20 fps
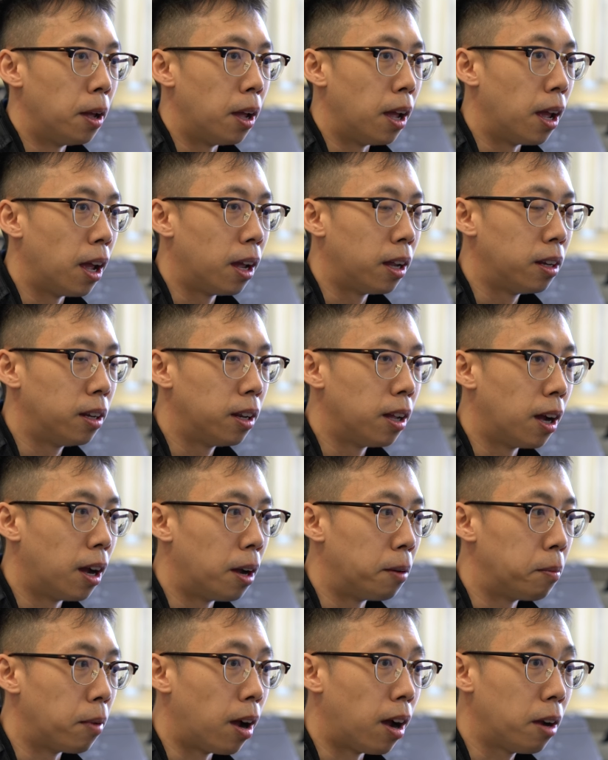and
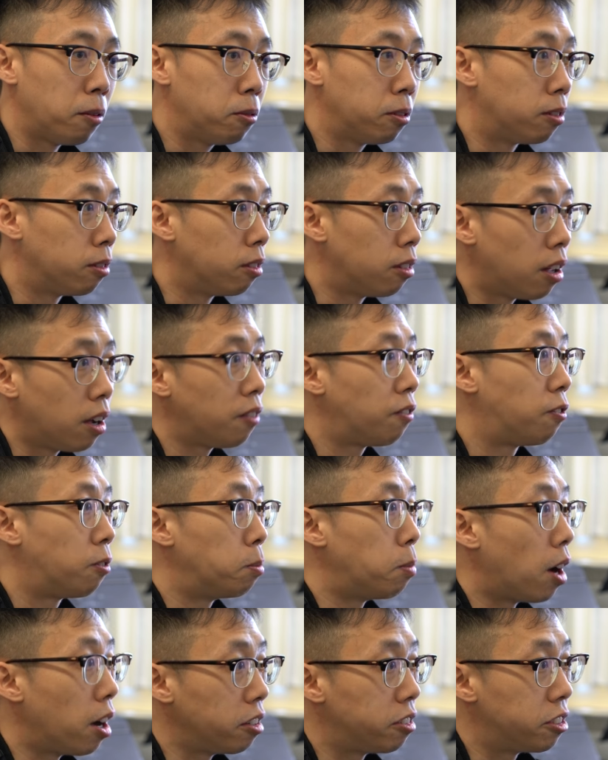I would love for
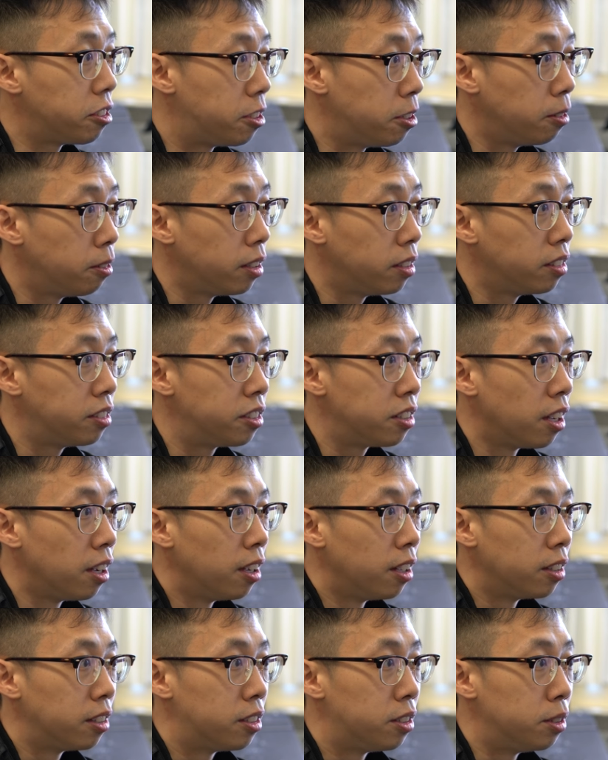my students
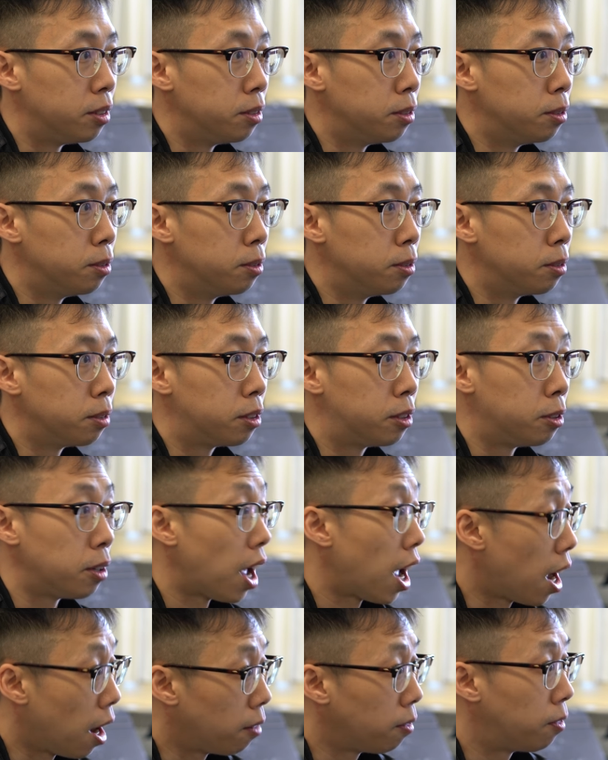to
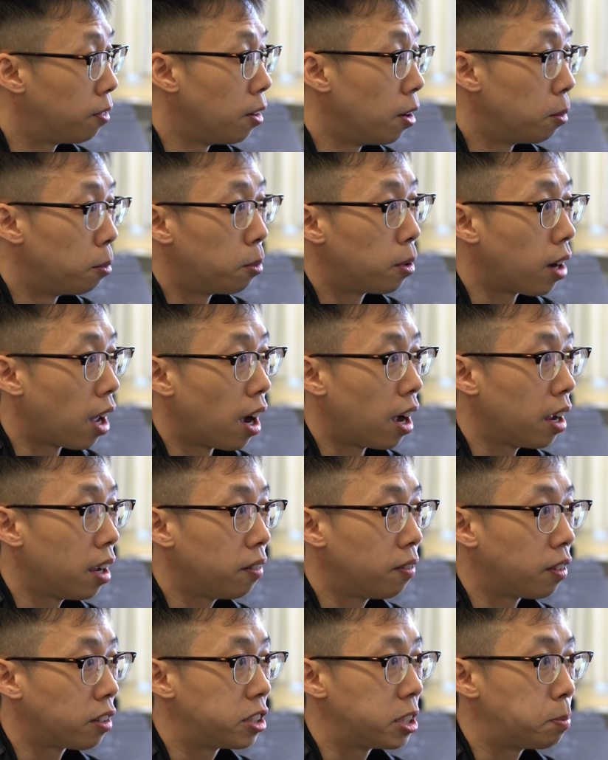have what
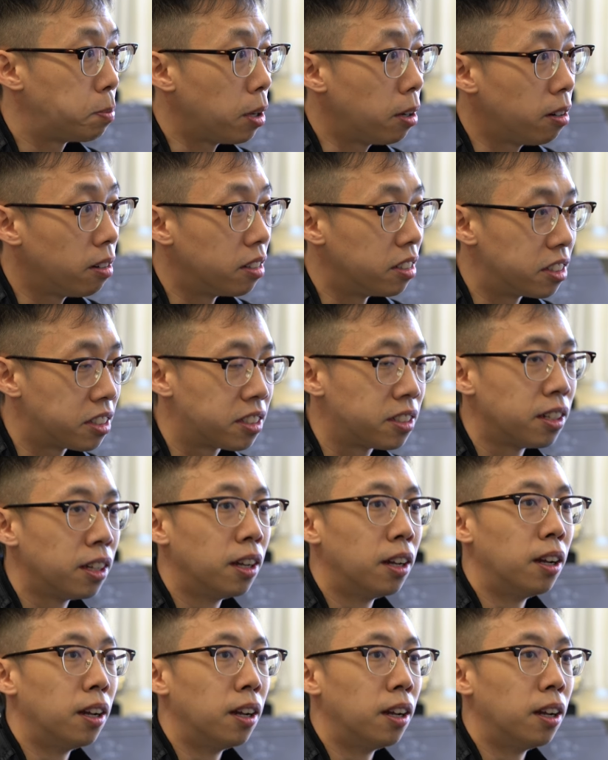I've experienced.